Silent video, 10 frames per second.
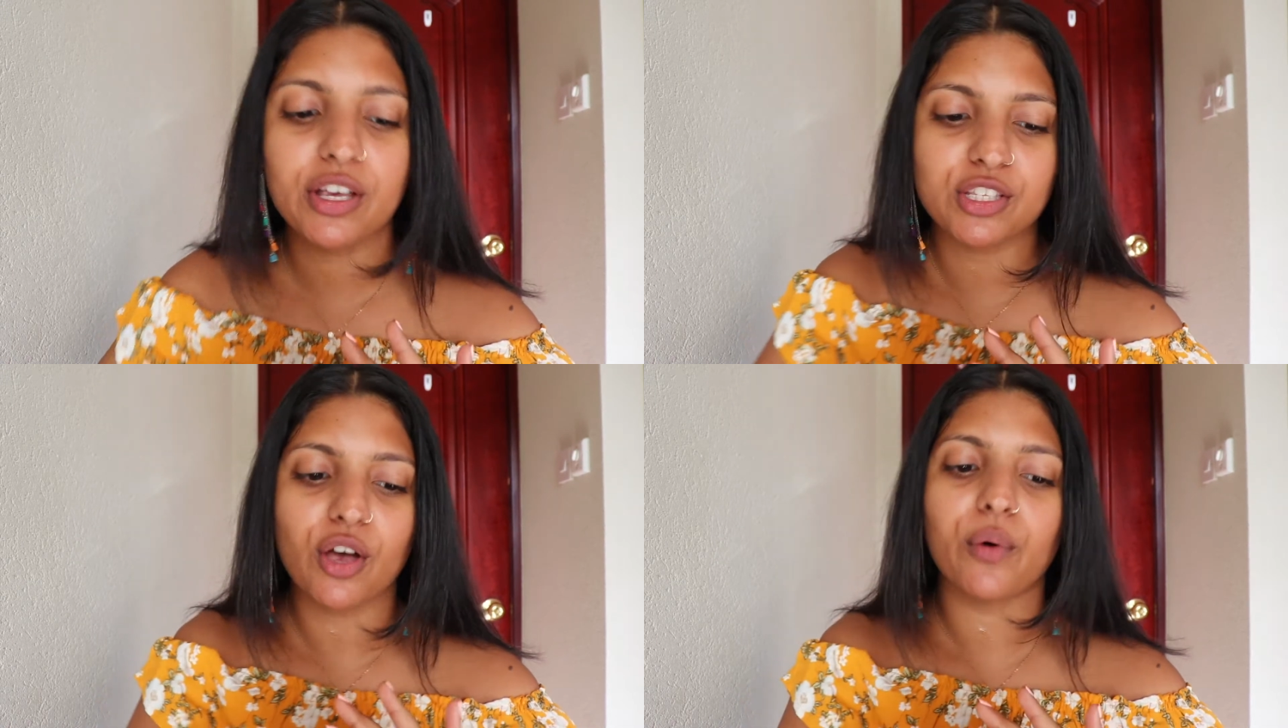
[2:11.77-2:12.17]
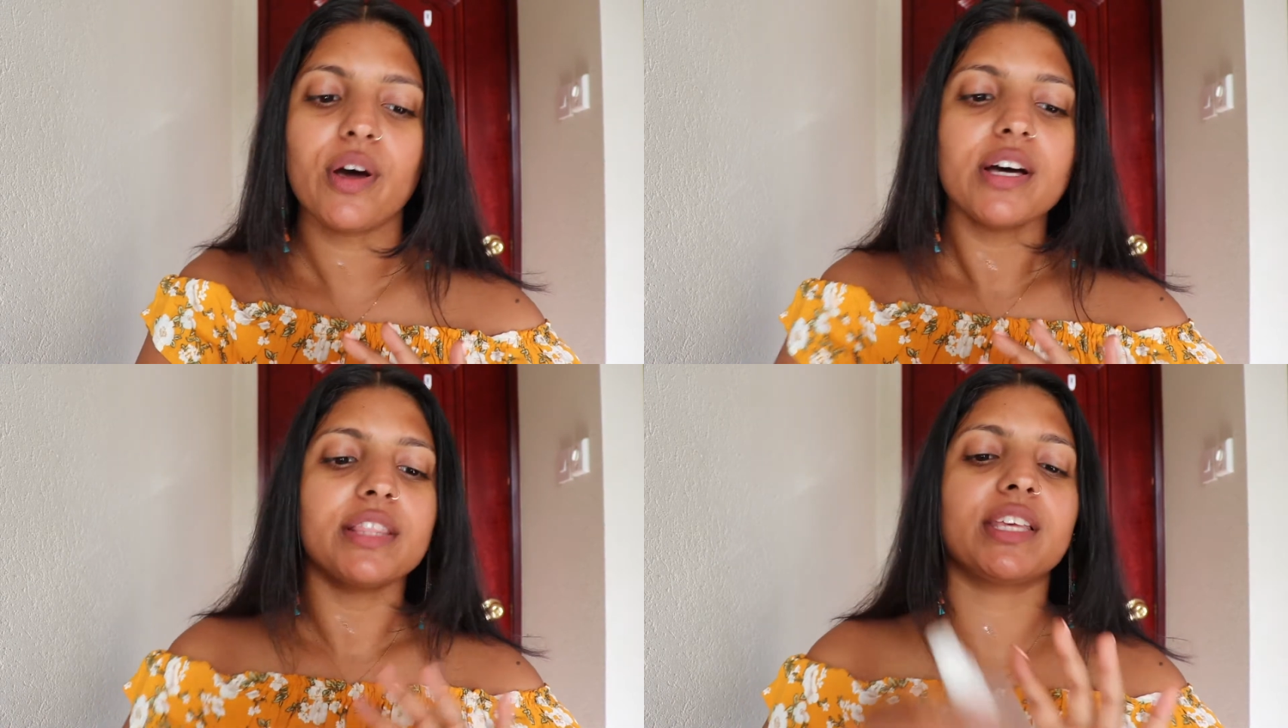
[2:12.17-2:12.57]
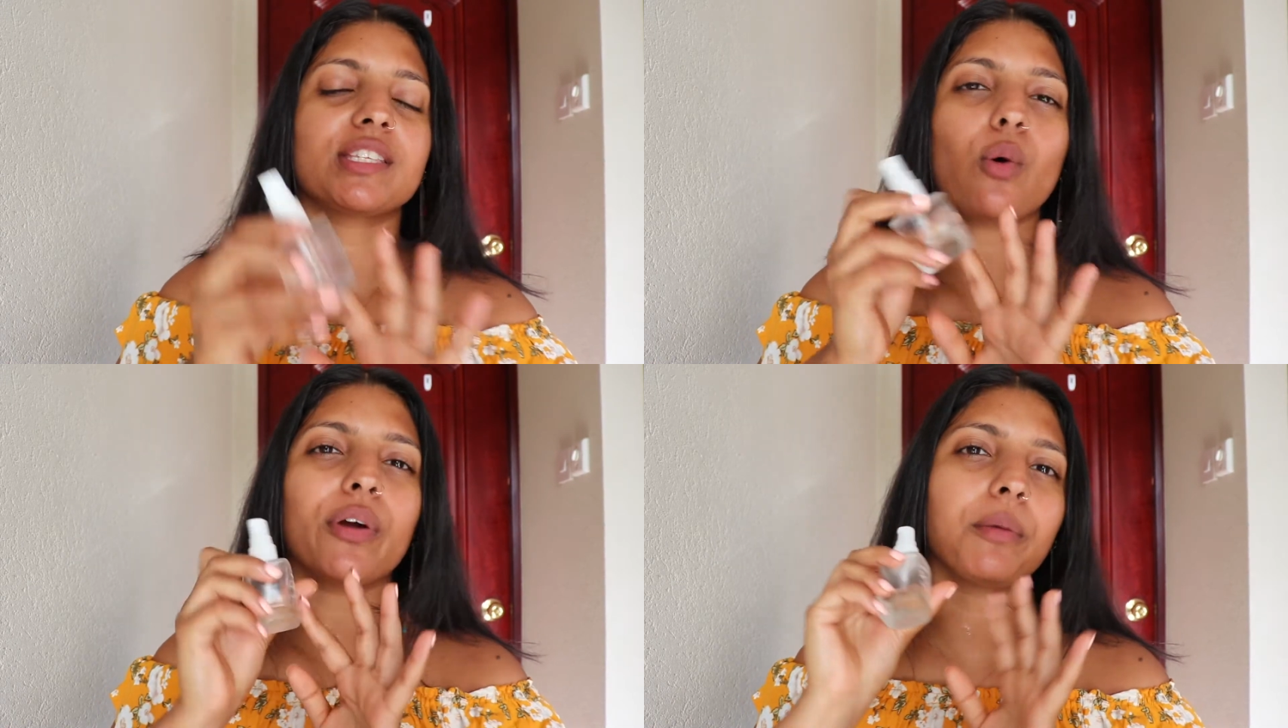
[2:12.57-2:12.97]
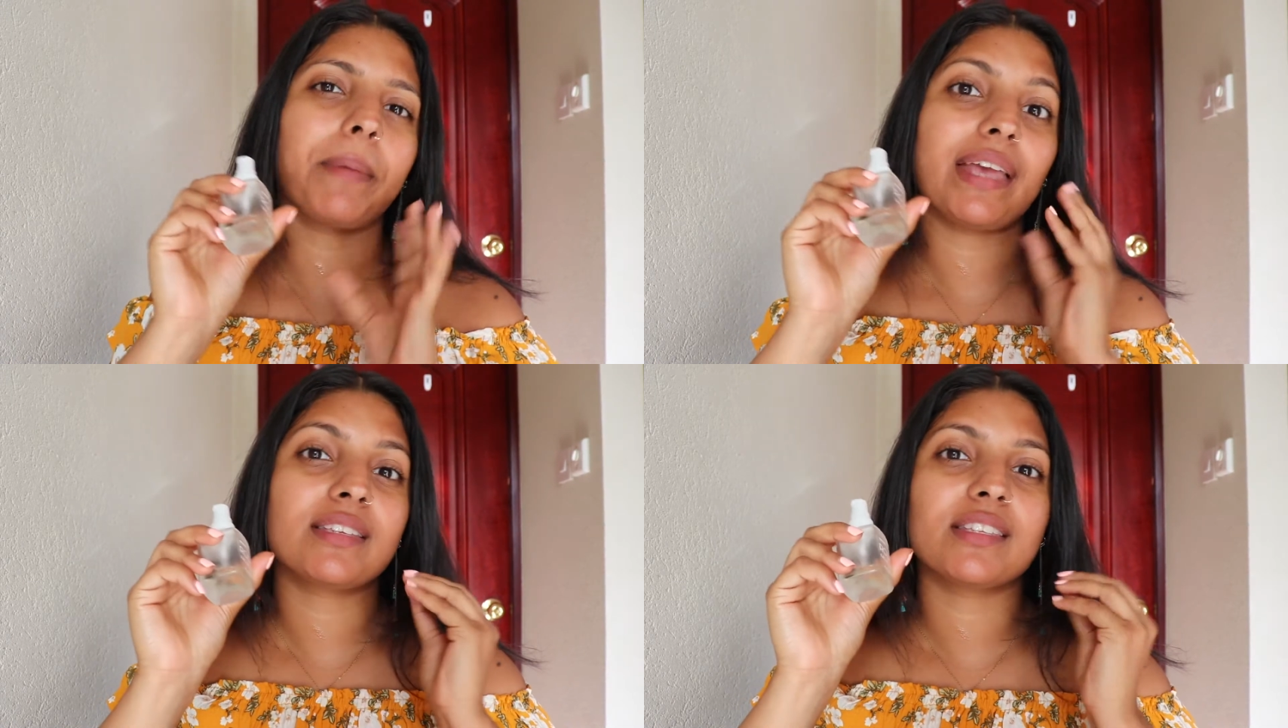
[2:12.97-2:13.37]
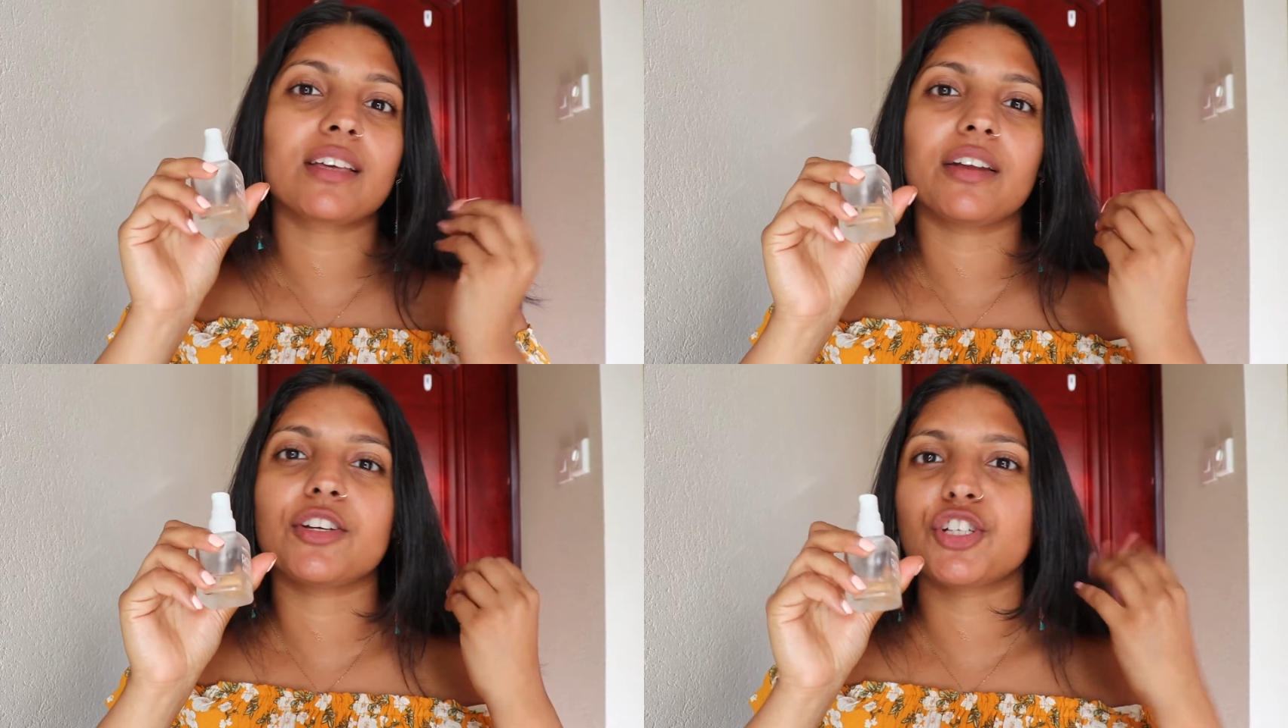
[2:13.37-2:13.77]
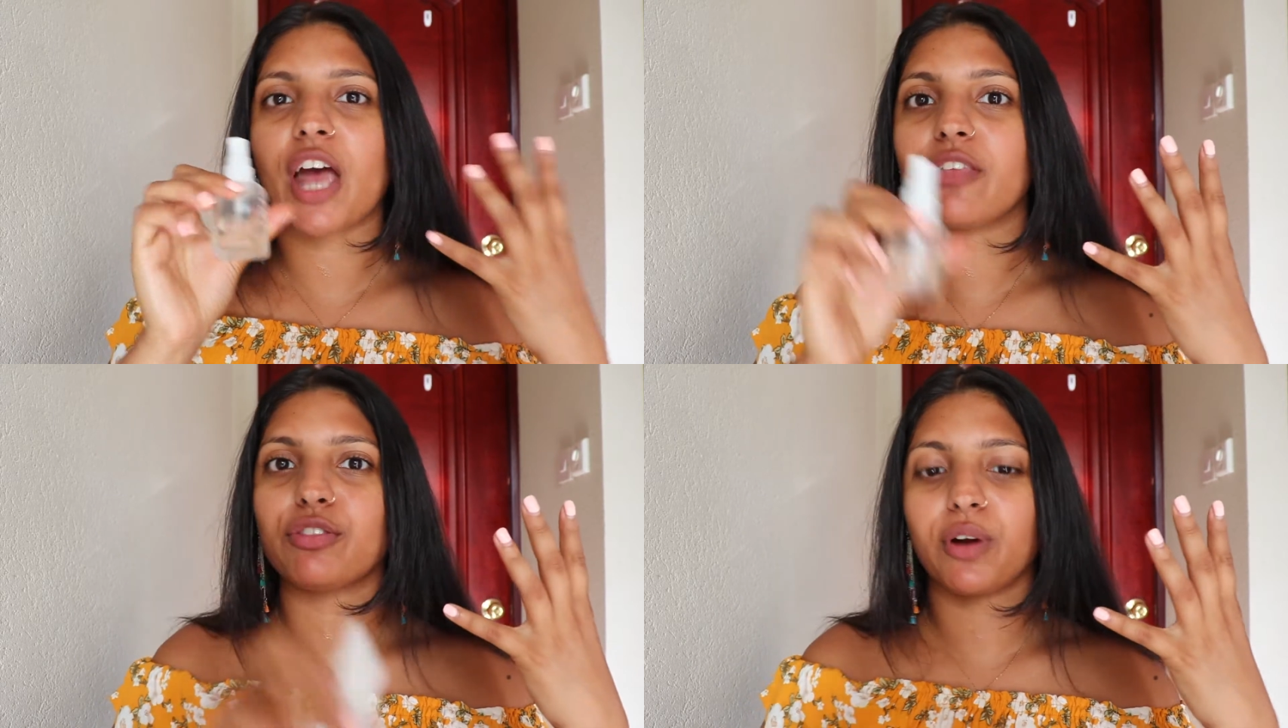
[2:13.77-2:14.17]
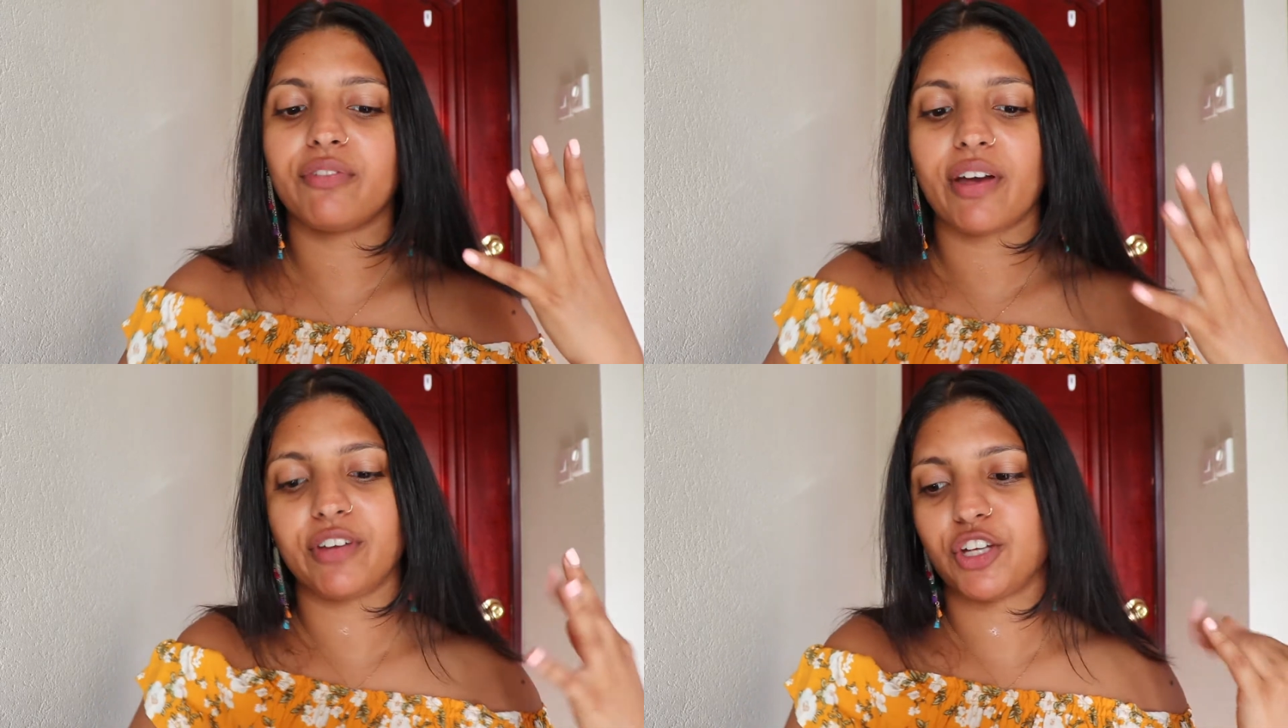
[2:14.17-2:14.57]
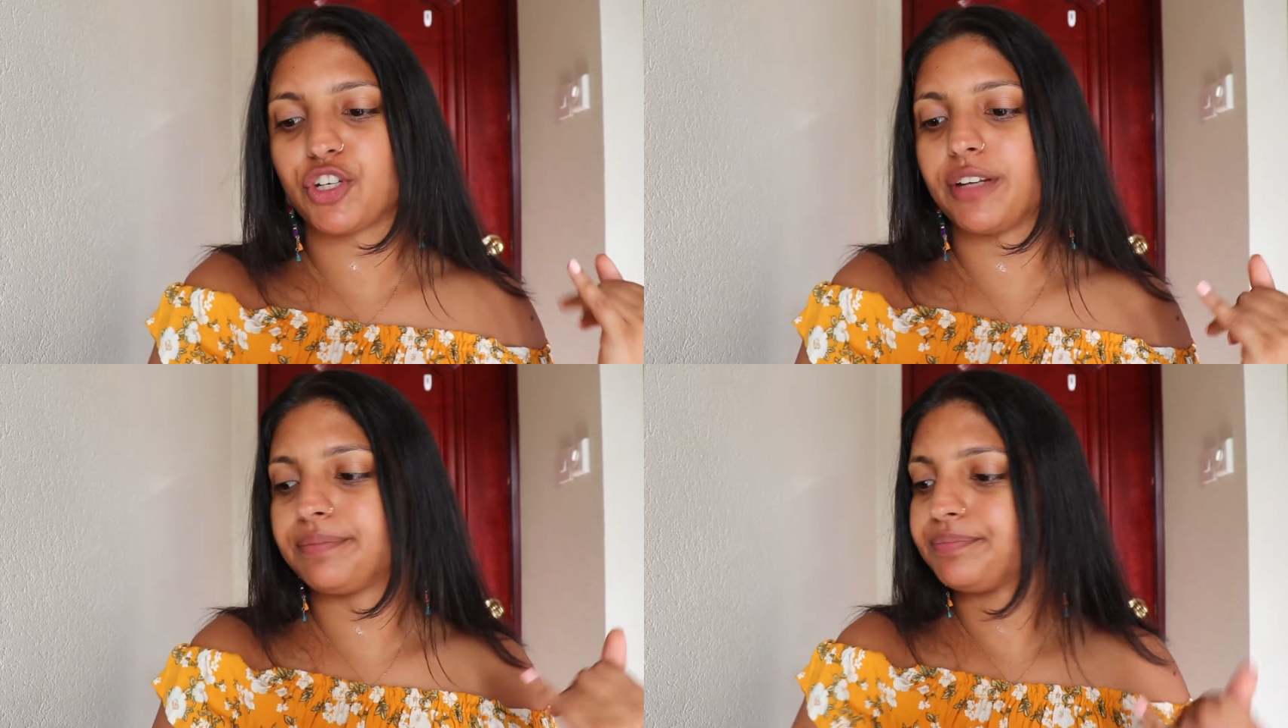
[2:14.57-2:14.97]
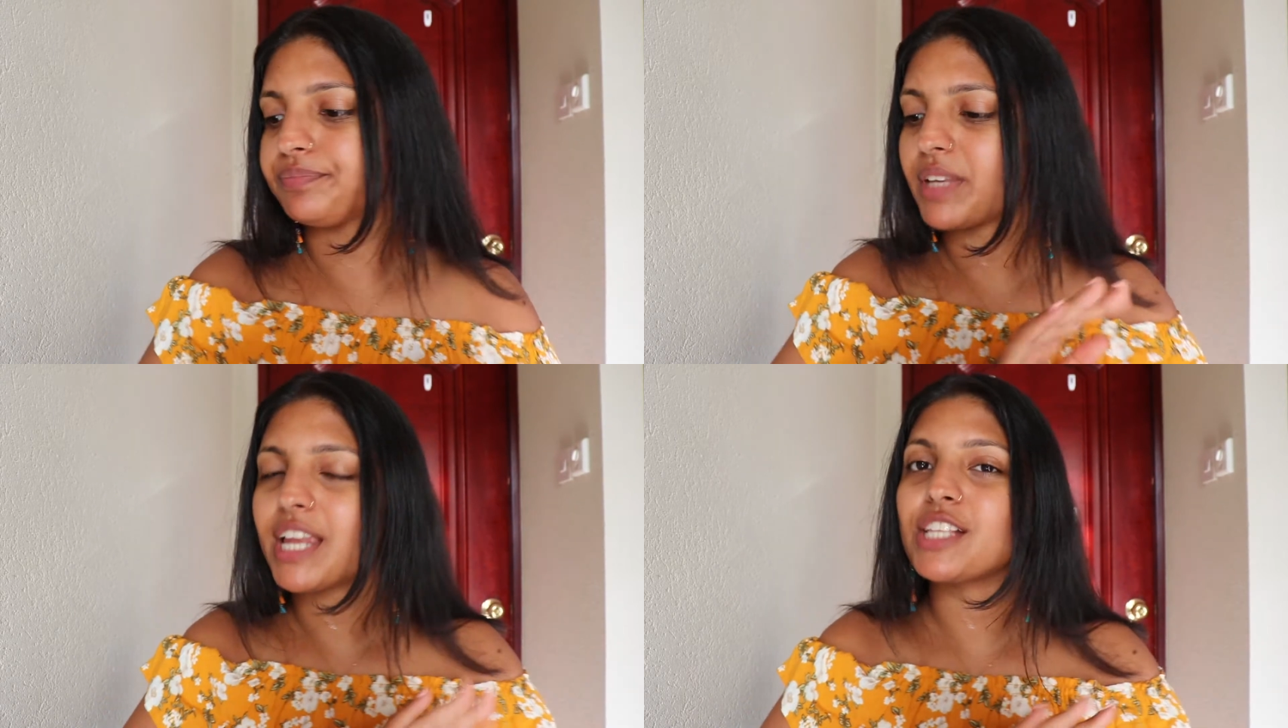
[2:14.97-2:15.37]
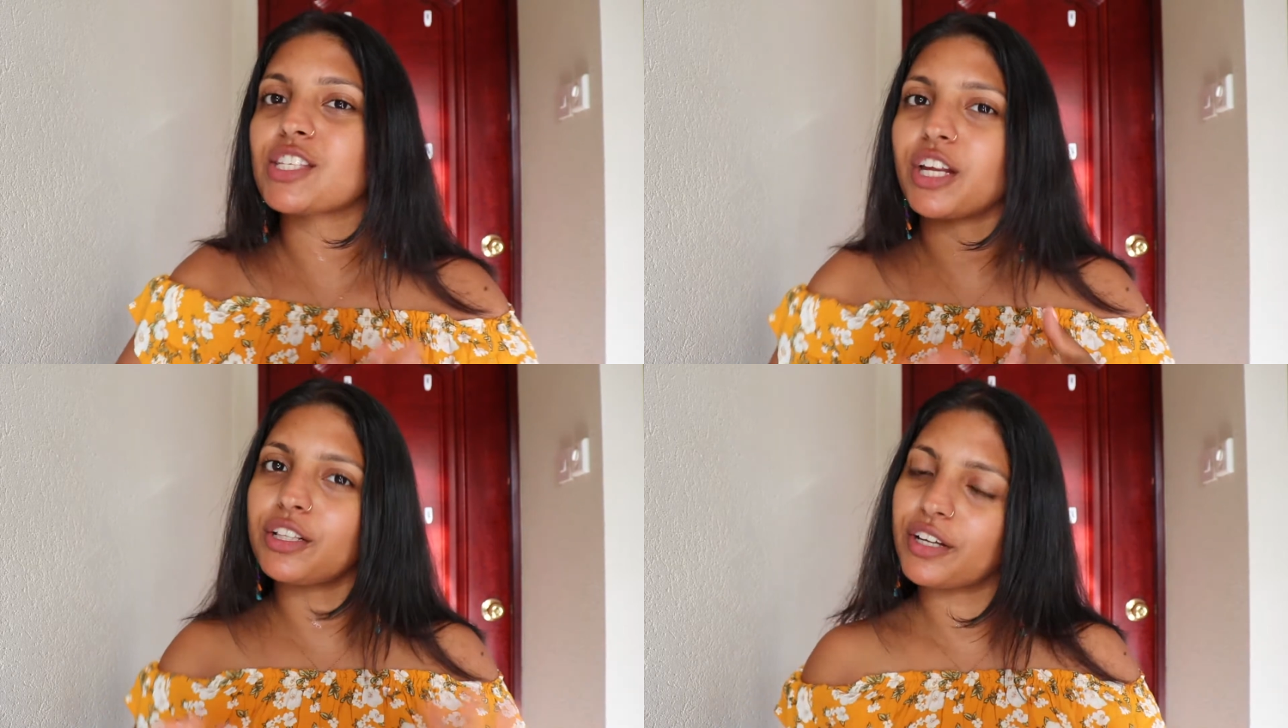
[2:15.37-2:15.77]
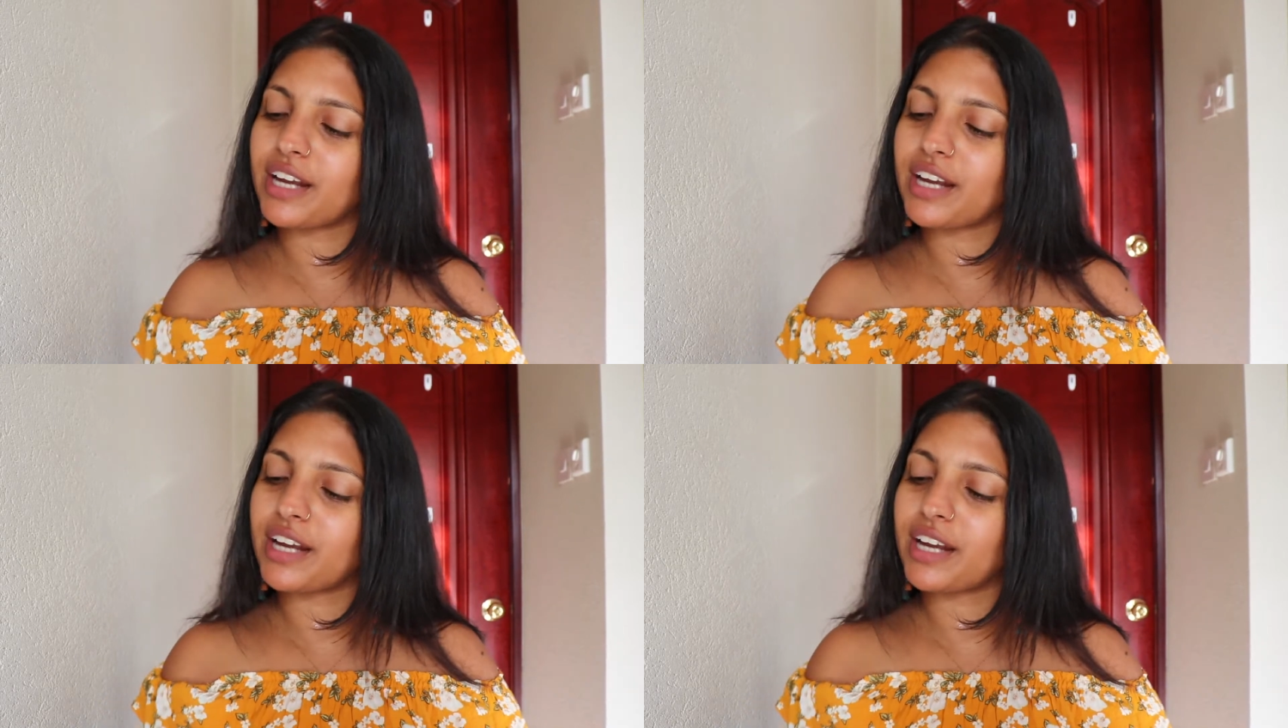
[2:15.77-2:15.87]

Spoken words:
so this oil base is going to shine through our foundation and it's going to look